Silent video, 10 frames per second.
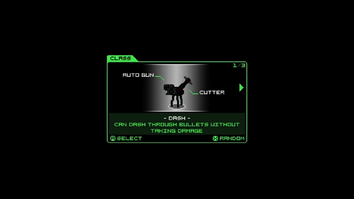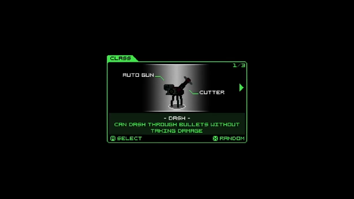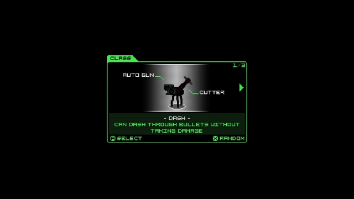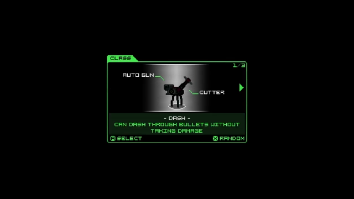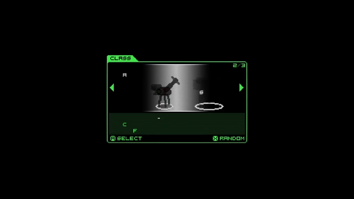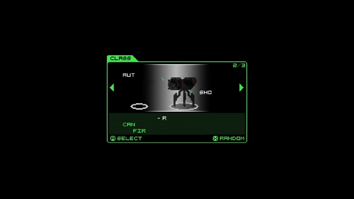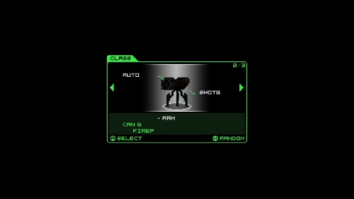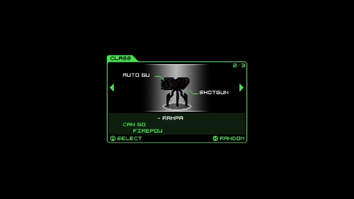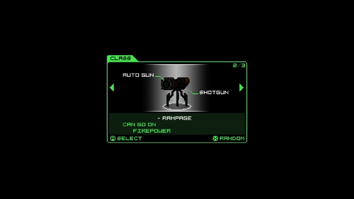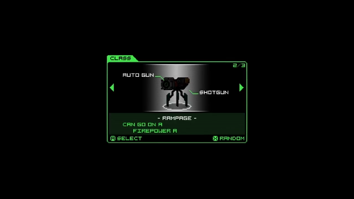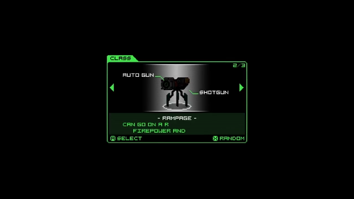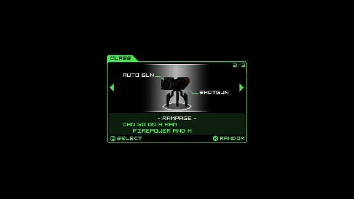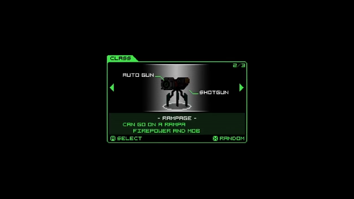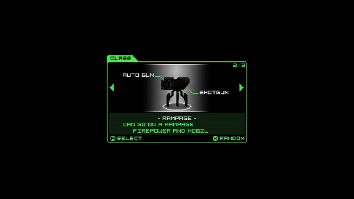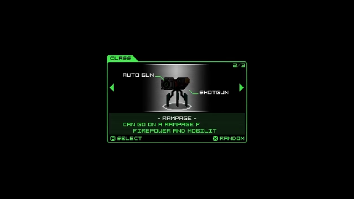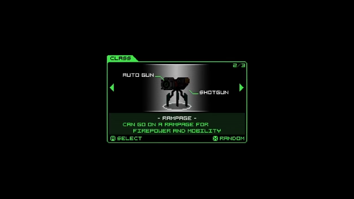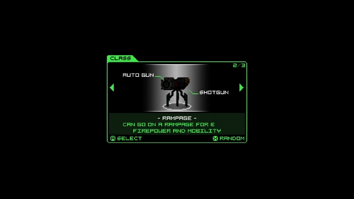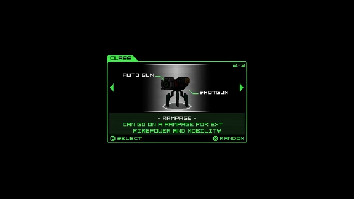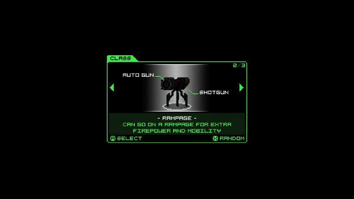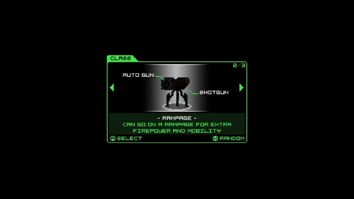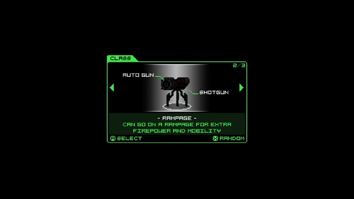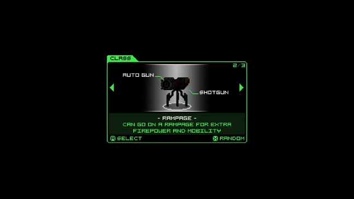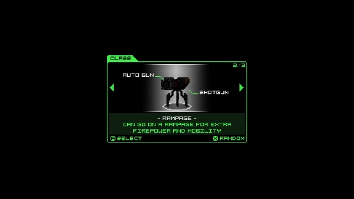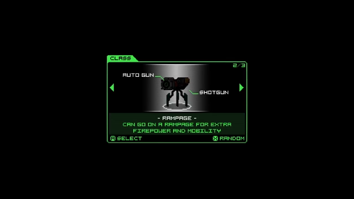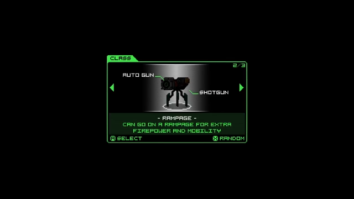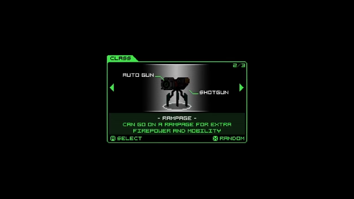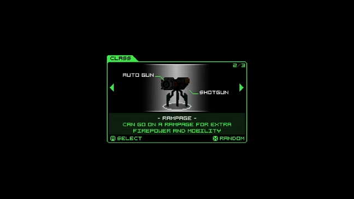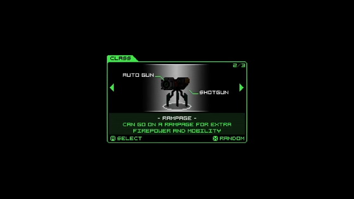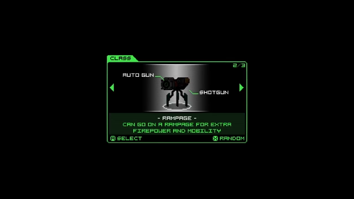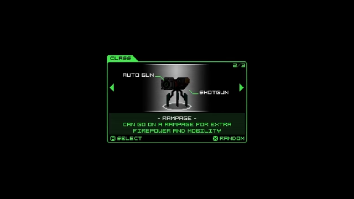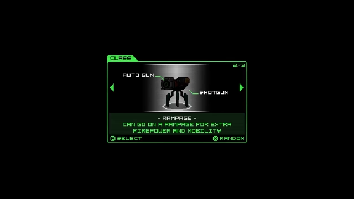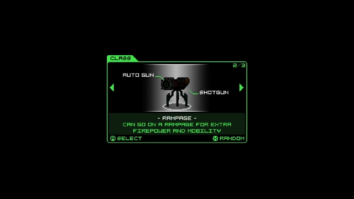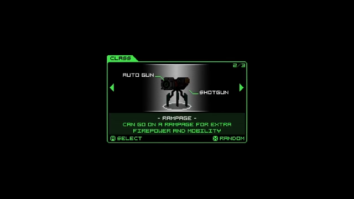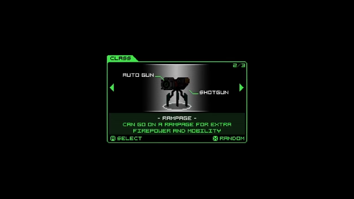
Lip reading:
No face is visible, so there are no lips to read.